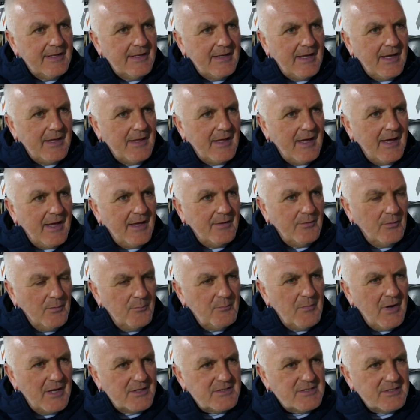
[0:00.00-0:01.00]
I'd
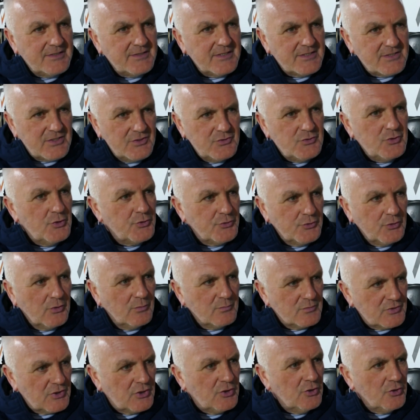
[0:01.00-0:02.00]
imagine as a neutral,
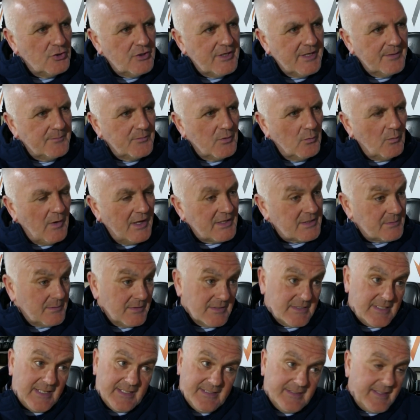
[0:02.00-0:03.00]
it was a good game to watch
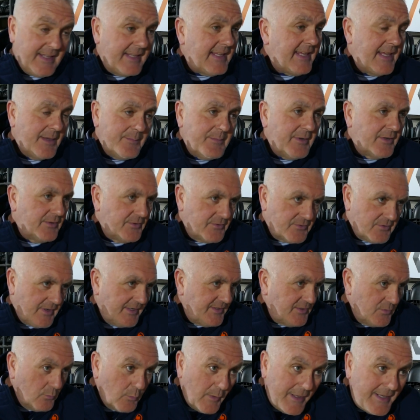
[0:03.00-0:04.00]
because they came here and
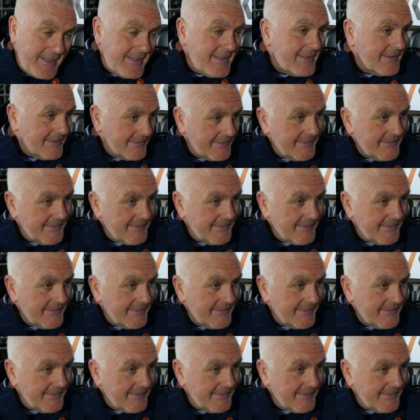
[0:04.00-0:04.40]
tried to win.